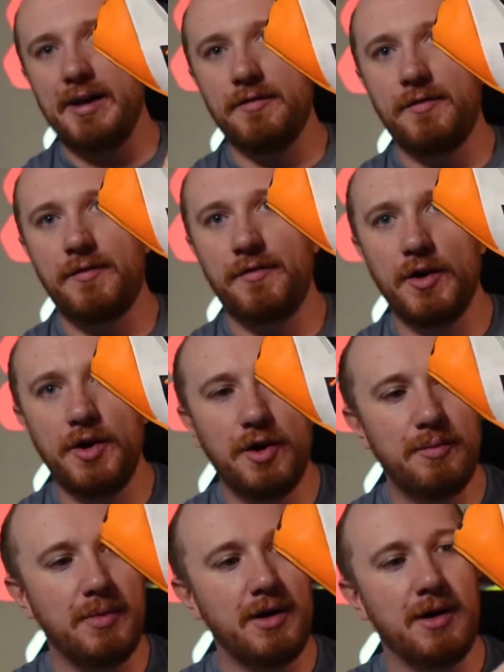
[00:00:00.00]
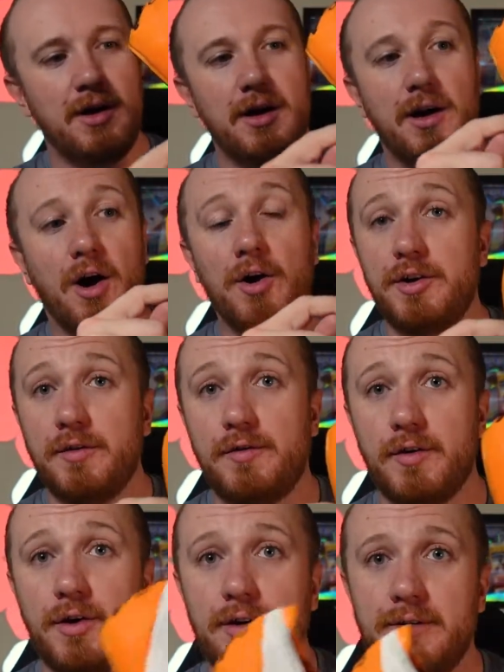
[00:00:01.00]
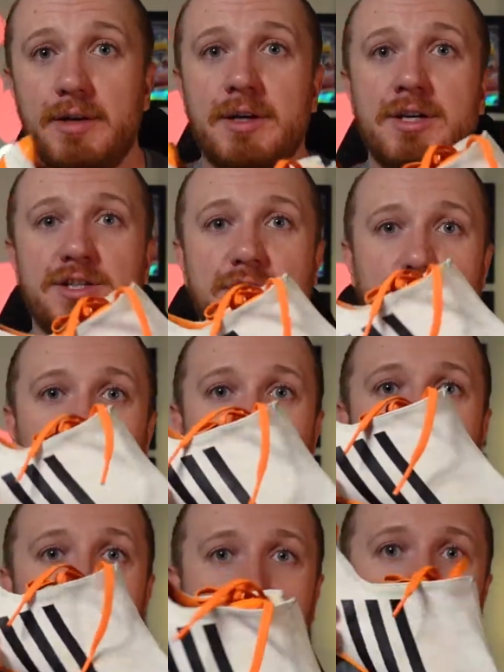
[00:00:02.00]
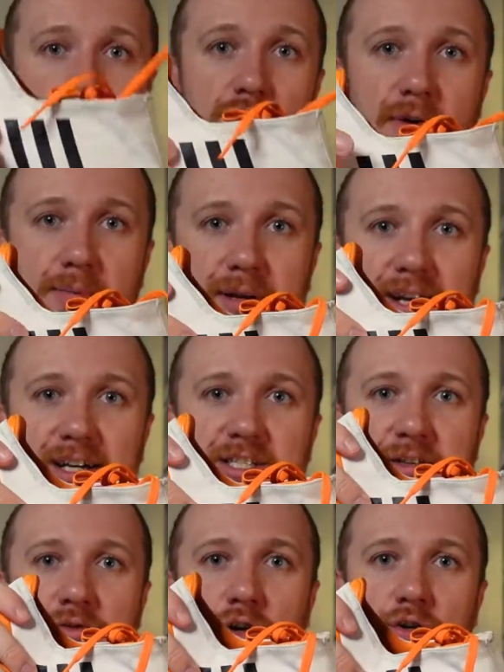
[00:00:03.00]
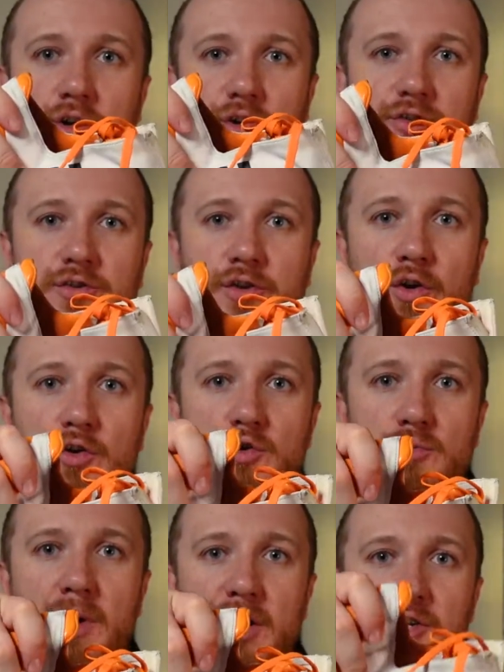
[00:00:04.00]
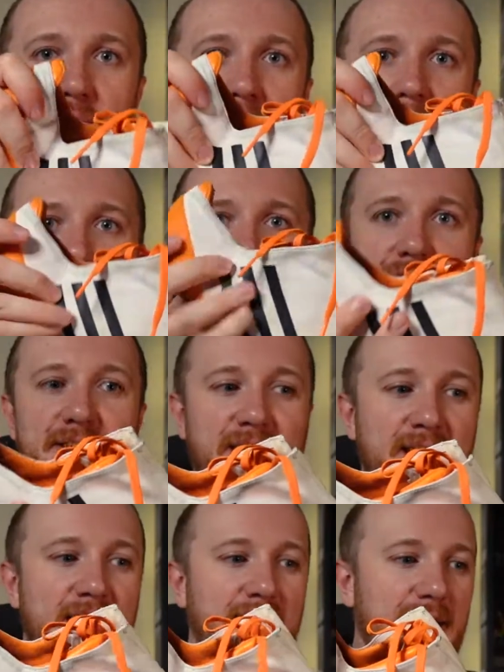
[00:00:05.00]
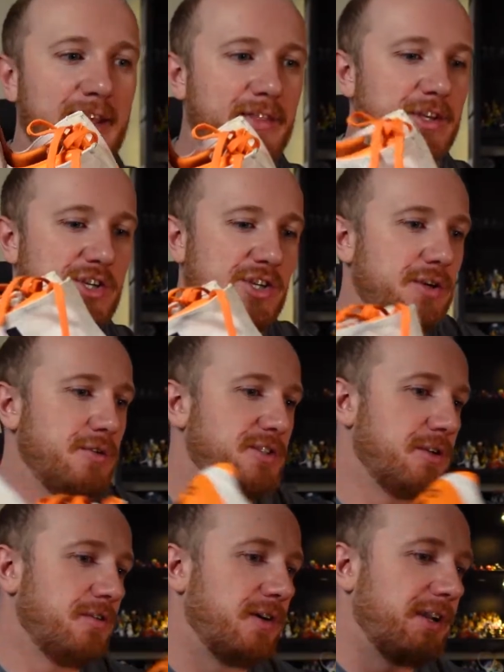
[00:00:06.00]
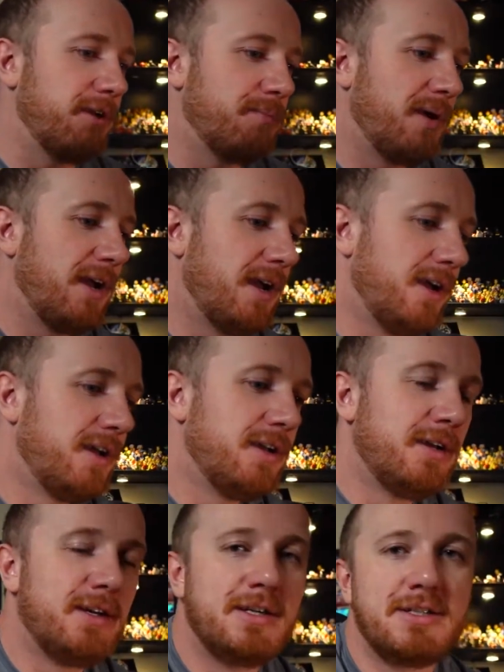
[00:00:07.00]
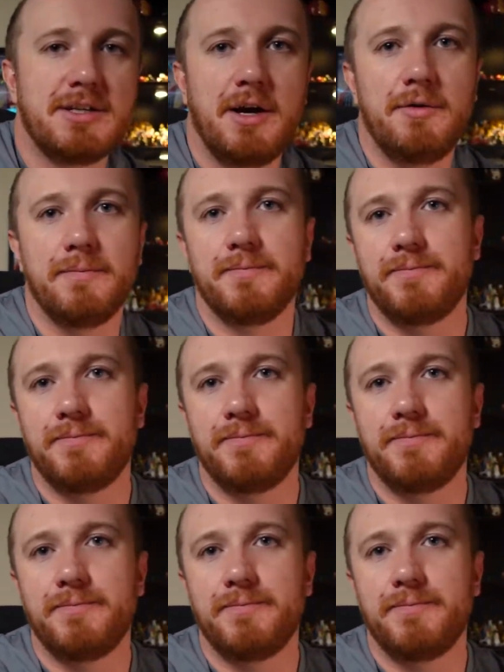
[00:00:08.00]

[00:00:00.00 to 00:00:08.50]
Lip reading: firm underfoot so that when you're gripping the ice, you've not got too much bend in the shoe. So if I compare, so